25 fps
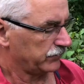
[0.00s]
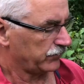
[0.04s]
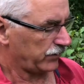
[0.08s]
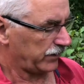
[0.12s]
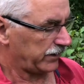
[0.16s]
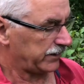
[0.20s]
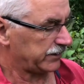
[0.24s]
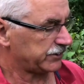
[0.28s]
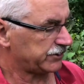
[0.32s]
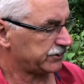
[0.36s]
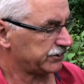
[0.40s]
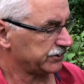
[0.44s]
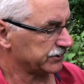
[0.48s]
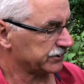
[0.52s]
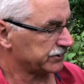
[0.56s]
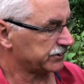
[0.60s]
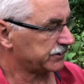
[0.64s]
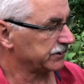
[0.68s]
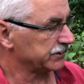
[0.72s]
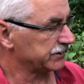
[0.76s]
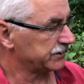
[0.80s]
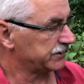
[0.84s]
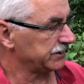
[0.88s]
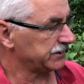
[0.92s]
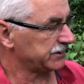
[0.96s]
branches,
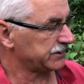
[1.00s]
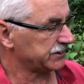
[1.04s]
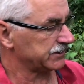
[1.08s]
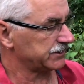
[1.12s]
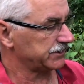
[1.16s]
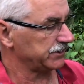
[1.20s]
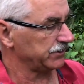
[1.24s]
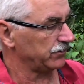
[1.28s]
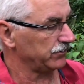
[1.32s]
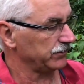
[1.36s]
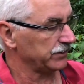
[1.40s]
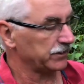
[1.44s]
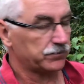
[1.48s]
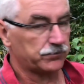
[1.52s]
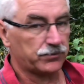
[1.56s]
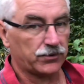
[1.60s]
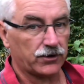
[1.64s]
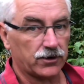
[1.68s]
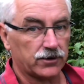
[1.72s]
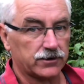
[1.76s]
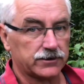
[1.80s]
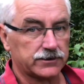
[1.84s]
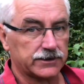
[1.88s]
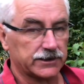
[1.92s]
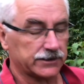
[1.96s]
because this is the only
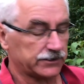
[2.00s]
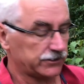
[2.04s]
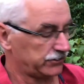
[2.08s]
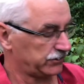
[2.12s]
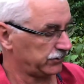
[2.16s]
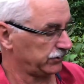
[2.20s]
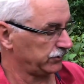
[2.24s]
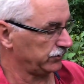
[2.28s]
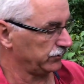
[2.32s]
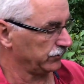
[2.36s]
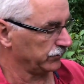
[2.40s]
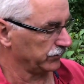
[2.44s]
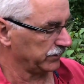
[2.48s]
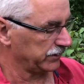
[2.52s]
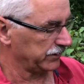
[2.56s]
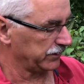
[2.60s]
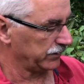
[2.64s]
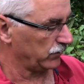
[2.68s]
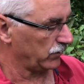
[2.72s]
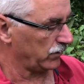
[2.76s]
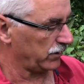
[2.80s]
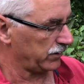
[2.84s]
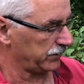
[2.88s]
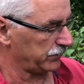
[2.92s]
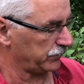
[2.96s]
part that you really
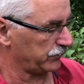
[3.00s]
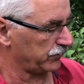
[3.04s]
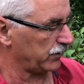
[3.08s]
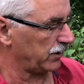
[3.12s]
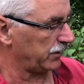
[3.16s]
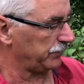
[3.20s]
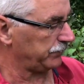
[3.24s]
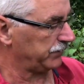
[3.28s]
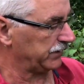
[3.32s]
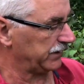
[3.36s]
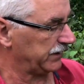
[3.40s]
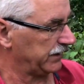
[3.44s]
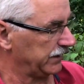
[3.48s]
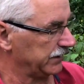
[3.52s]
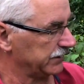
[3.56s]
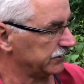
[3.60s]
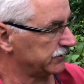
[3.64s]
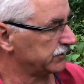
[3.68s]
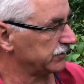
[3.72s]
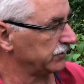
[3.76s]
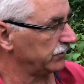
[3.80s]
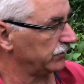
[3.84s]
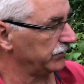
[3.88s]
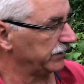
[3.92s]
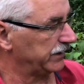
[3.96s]
want to propagate.
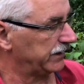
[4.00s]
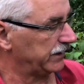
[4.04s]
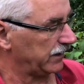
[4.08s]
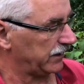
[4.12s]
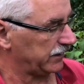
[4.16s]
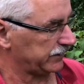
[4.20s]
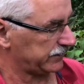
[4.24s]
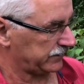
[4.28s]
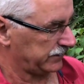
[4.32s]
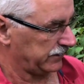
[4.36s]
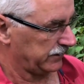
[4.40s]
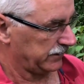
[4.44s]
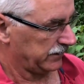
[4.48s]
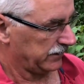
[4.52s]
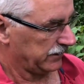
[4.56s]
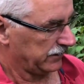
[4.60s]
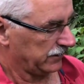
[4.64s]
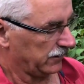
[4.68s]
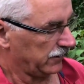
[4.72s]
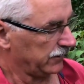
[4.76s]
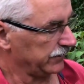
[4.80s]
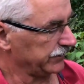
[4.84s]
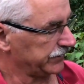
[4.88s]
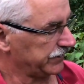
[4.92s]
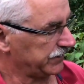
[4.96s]
So we got,
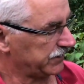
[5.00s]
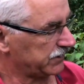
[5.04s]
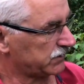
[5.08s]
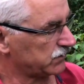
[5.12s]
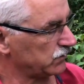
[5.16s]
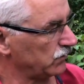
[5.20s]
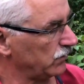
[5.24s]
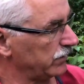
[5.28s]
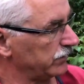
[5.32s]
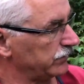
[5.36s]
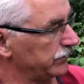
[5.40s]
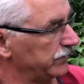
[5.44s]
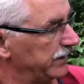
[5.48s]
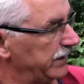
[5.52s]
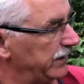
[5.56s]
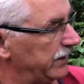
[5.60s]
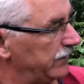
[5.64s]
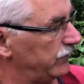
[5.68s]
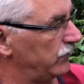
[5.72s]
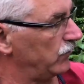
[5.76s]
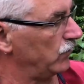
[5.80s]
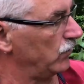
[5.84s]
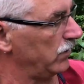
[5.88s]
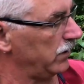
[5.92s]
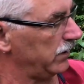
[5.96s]
on this one, we
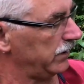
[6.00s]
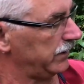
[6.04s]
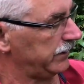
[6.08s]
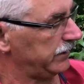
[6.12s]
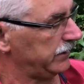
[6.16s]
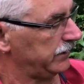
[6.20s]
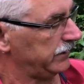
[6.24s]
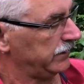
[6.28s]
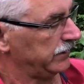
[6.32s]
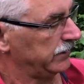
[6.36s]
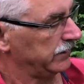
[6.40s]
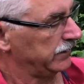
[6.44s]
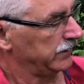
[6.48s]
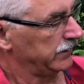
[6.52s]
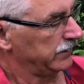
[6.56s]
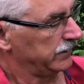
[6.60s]
have one,